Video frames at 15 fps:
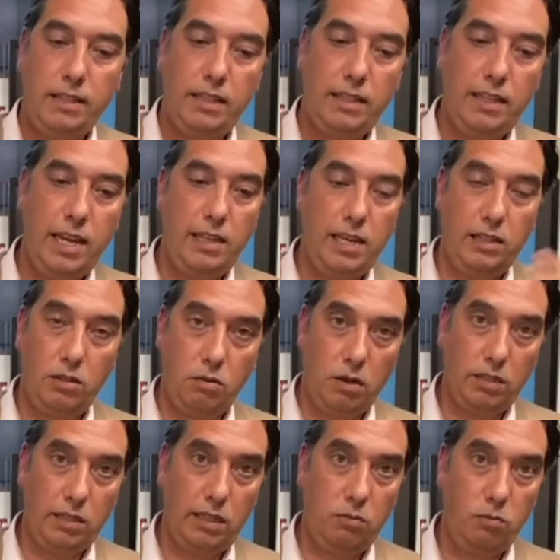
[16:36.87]
Key thing to
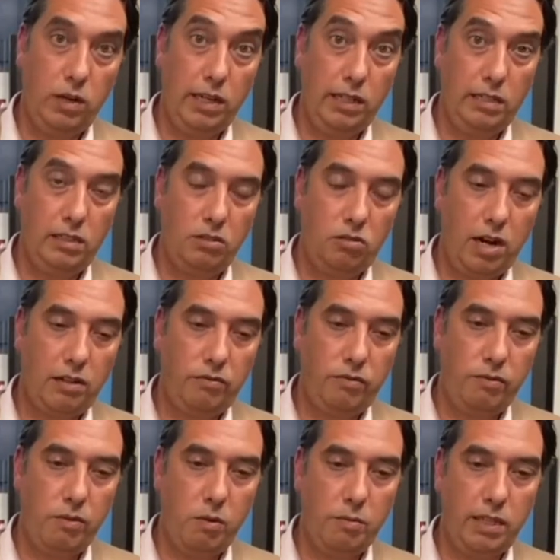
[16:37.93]
ask is, will it distract
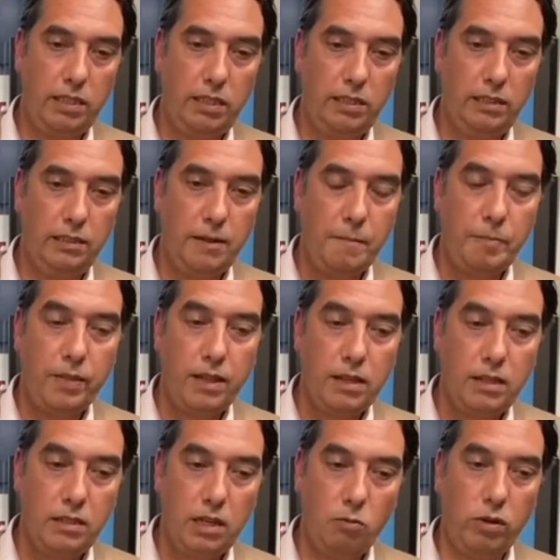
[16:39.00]
from your message?
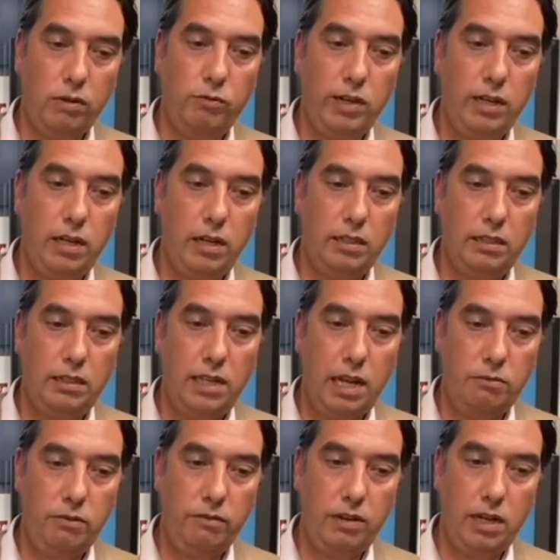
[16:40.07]
So what have we learned
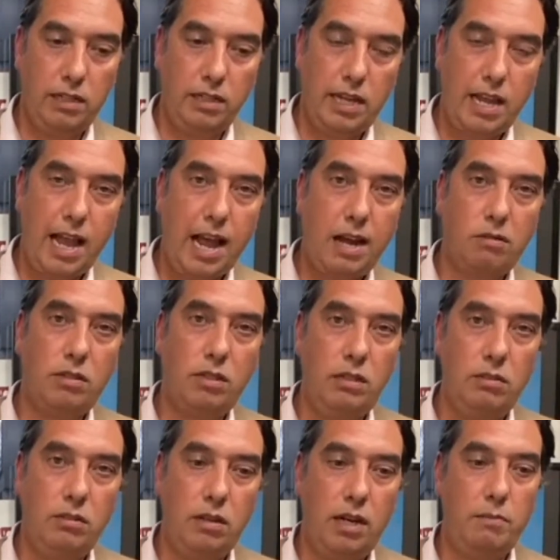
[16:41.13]
today? We've learned how to
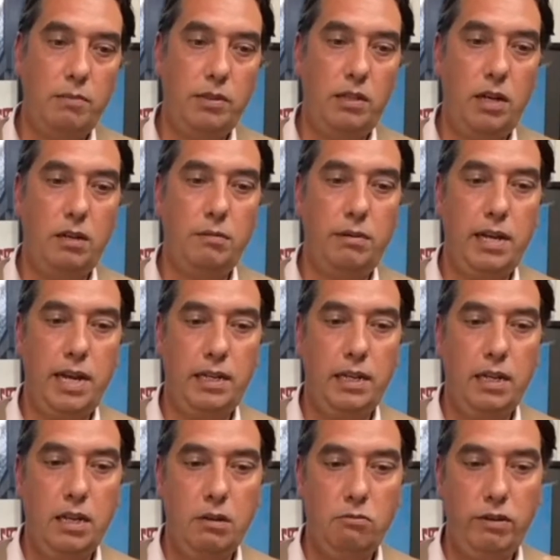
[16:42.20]
use our episode
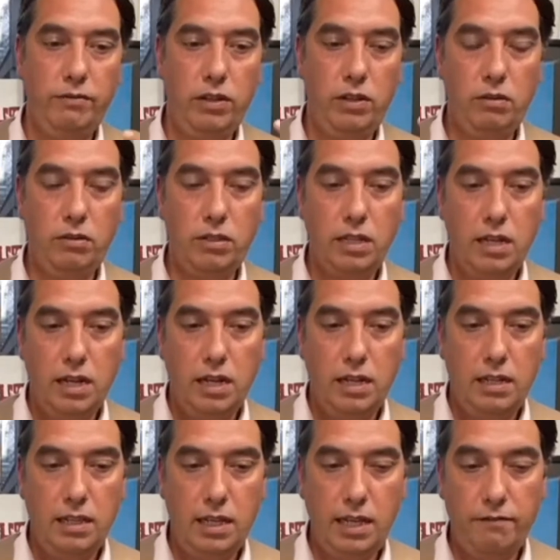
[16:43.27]
plan. We've used
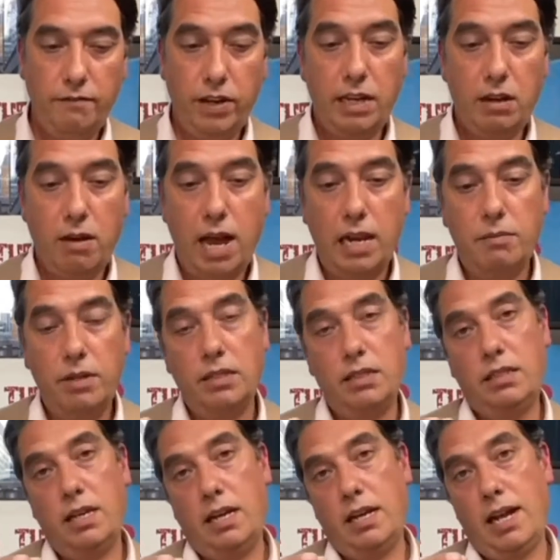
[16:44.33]
the video elements
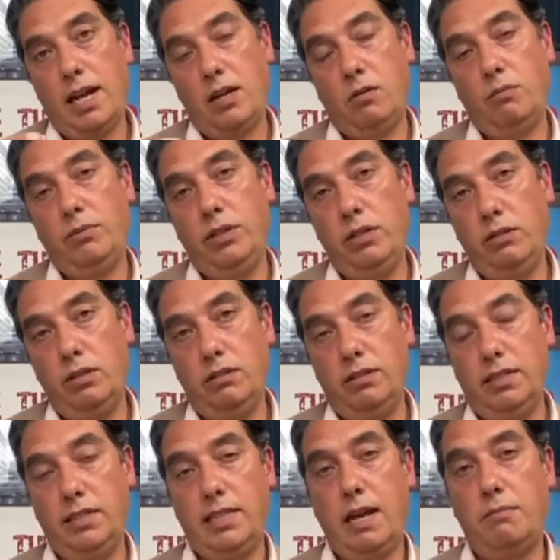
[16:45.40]
that help you to
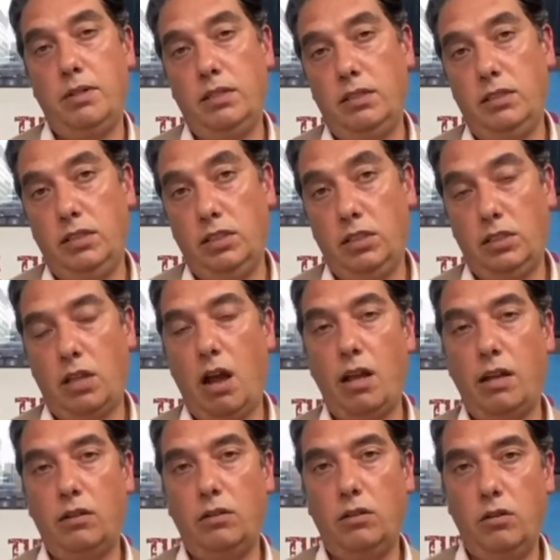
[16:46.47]
establish the
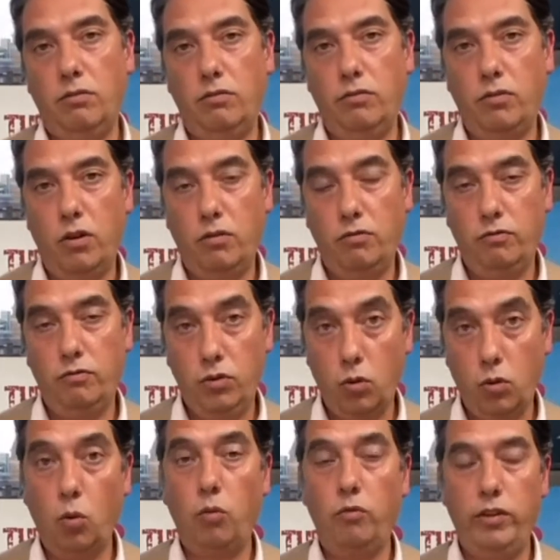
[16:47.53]
style of
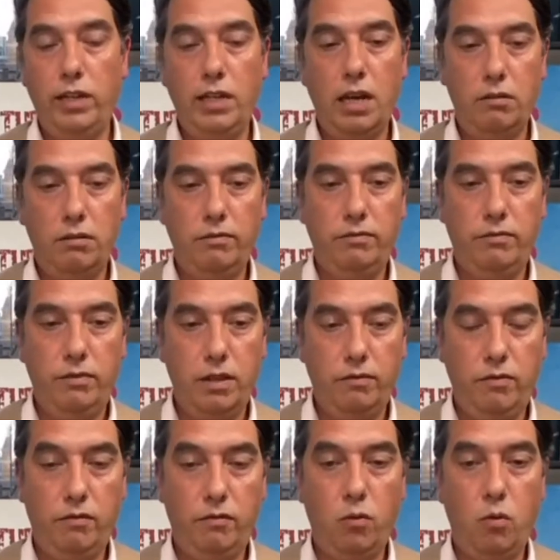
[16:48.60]
your video,
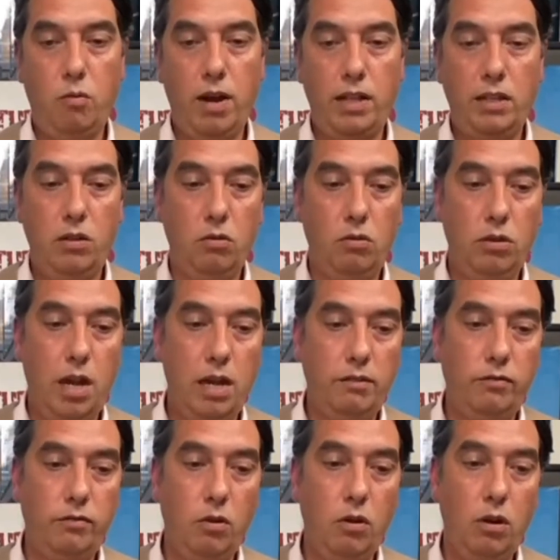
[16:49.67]
of the format that you're going
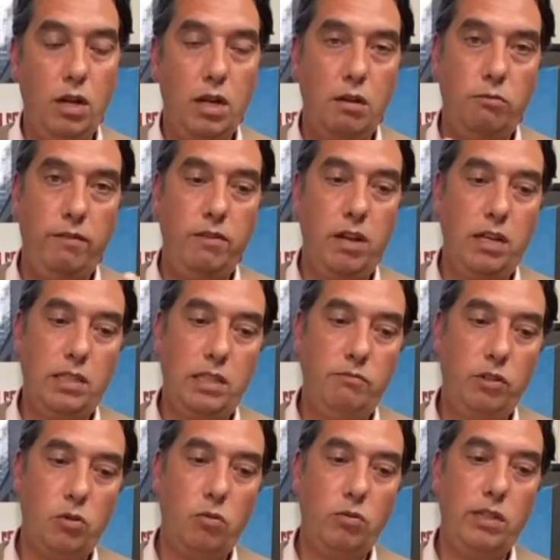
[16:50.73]
for. We've learned some
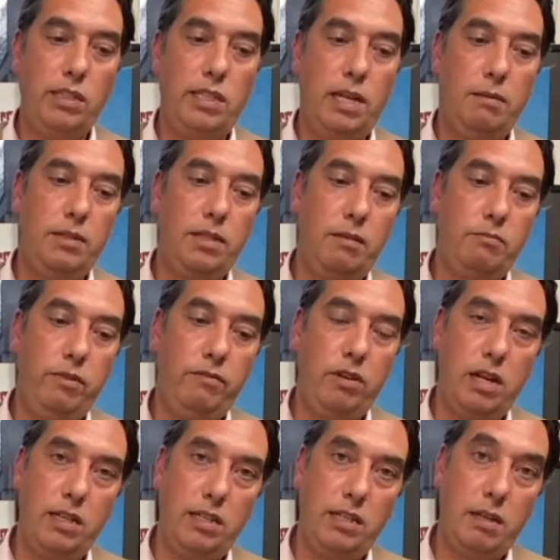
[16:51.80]
recording tips, and we've
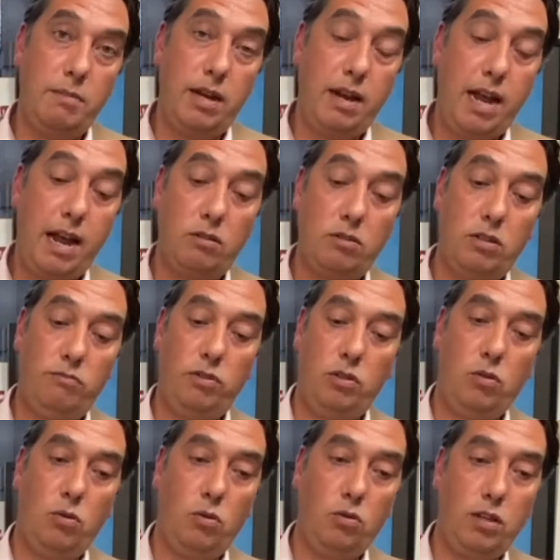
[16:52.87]
learned about how to
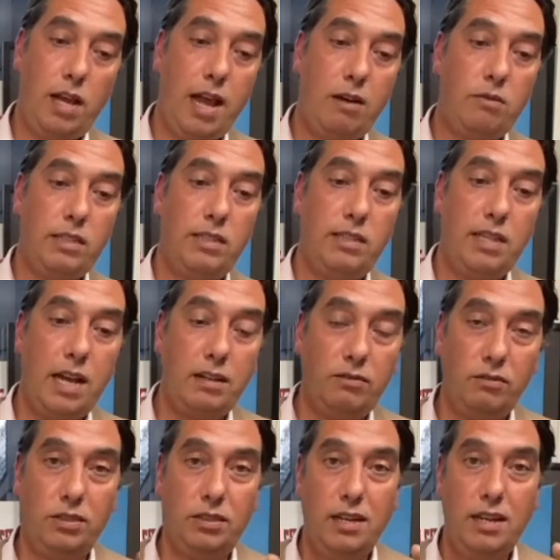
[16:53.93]
record
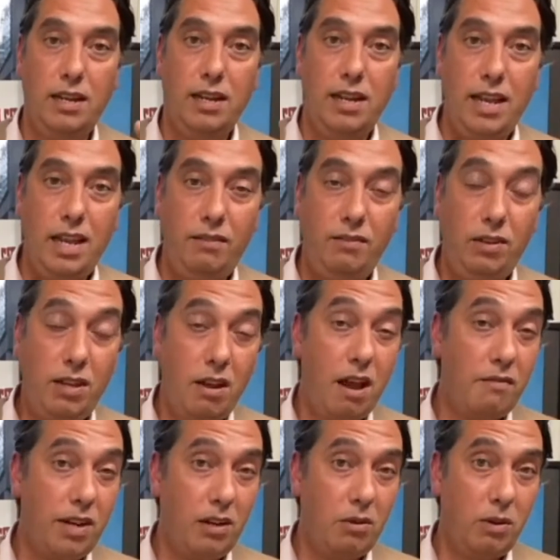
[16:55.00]
ourselves. If you do
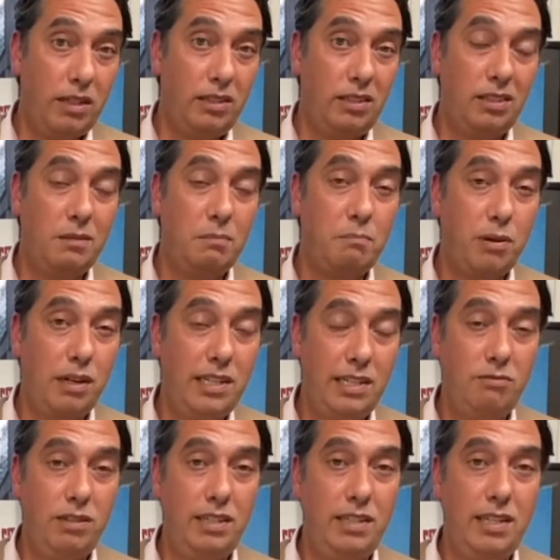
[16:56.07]
have any questions,
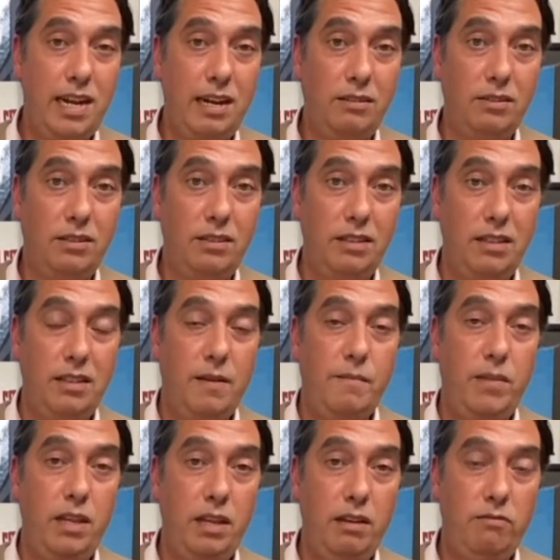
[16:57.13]
please reach out.
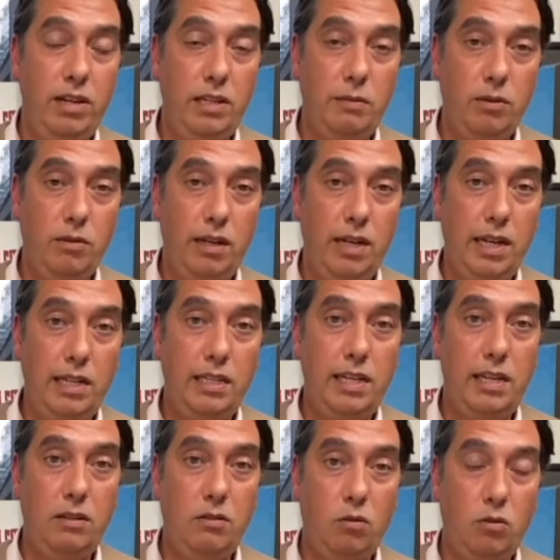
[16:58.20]
You can reach me on
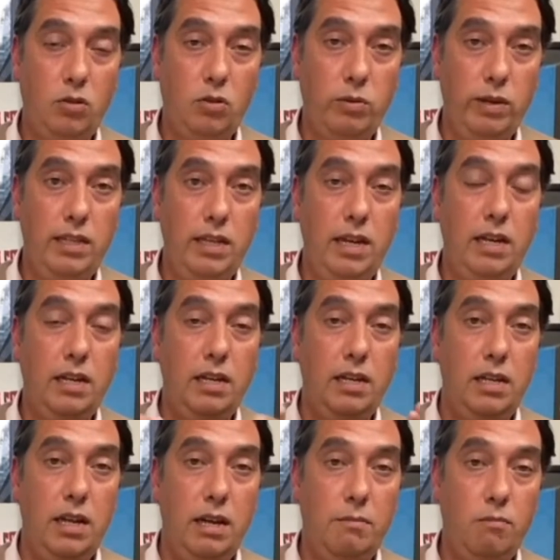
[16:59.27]
LinkedIn or Twitter.
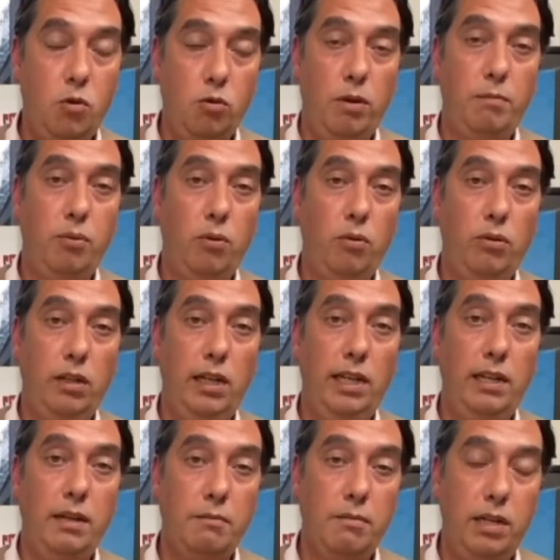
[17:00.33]
More importantly,
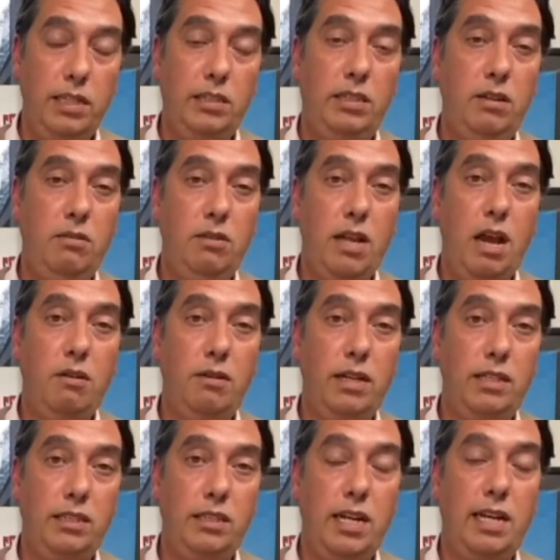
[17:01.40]
please do go
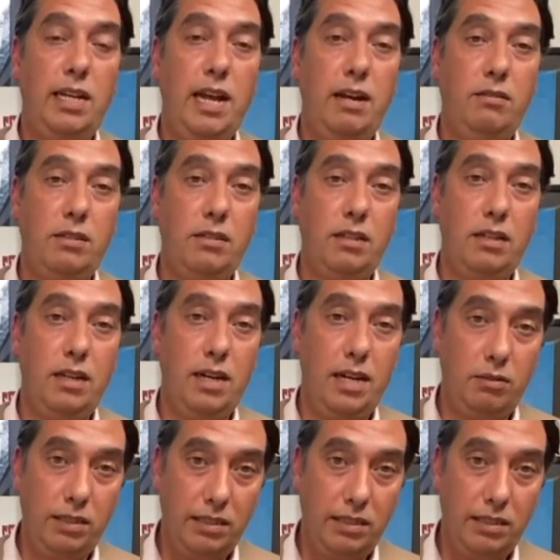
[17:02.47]
and check out our